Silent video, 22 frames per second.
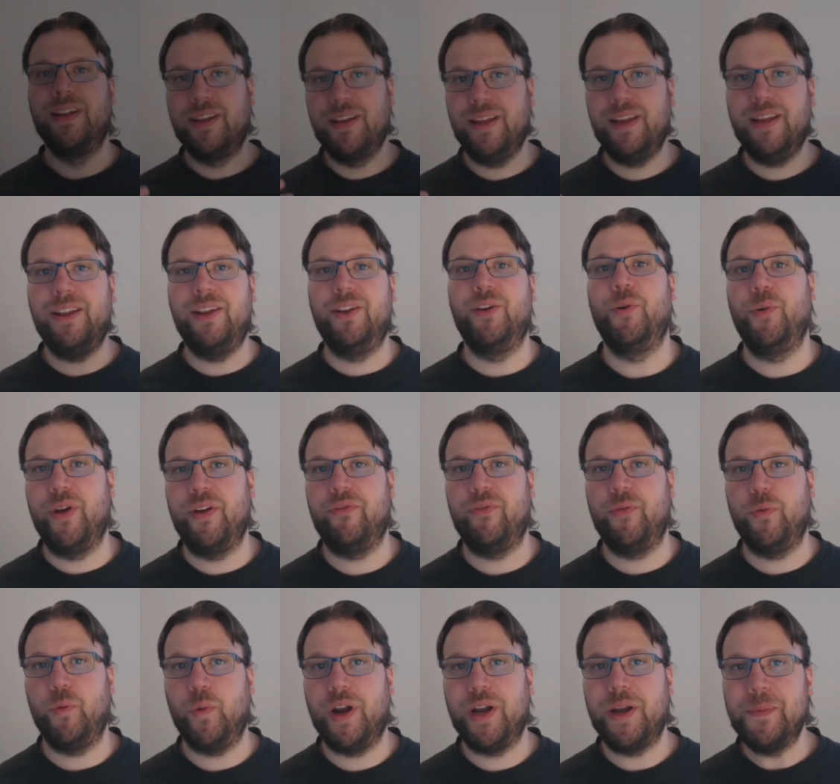Hello
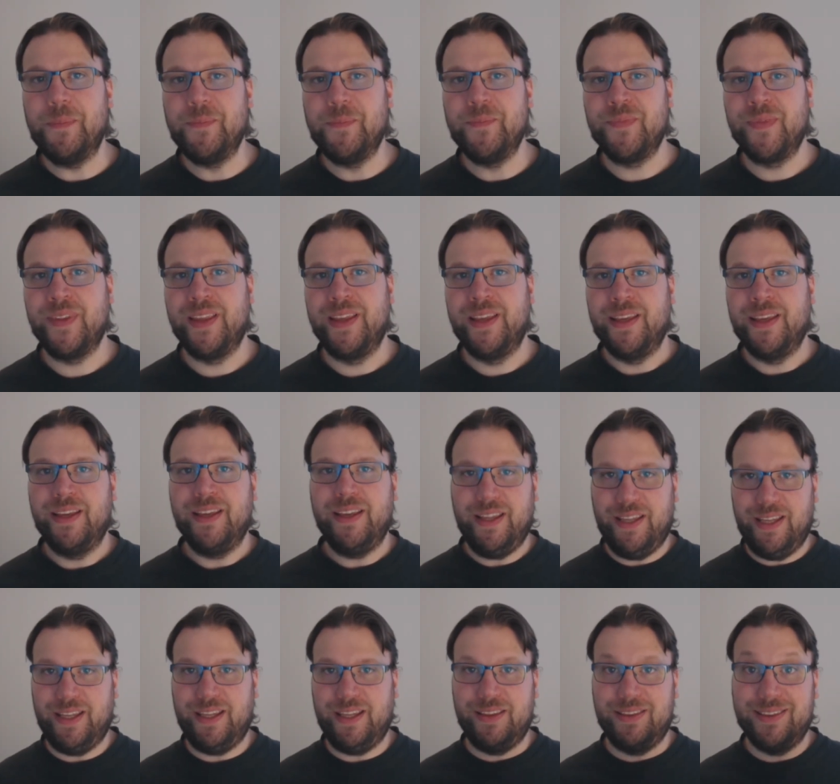everyone!
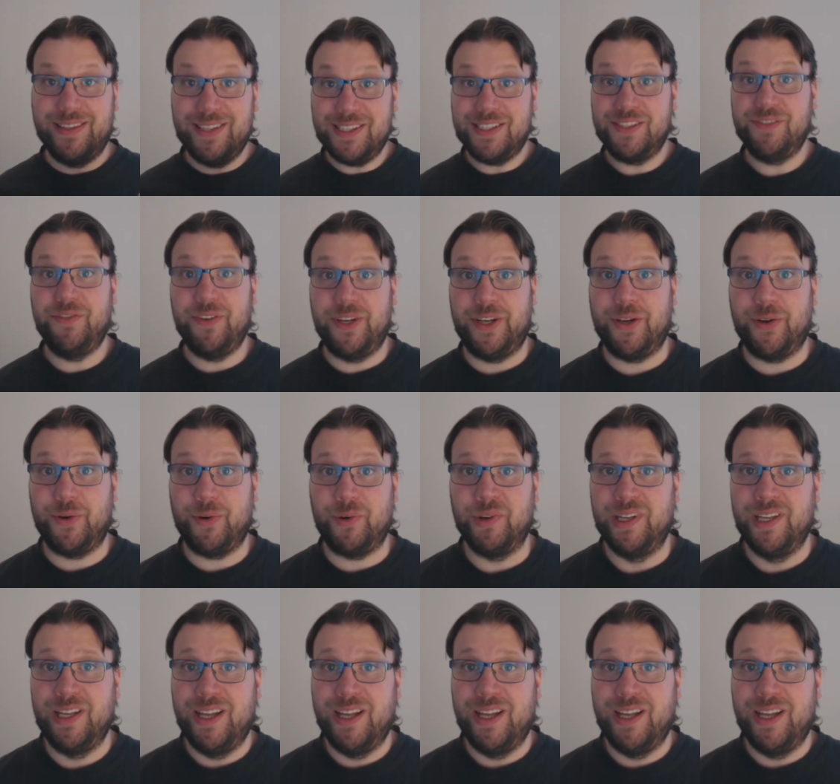In this video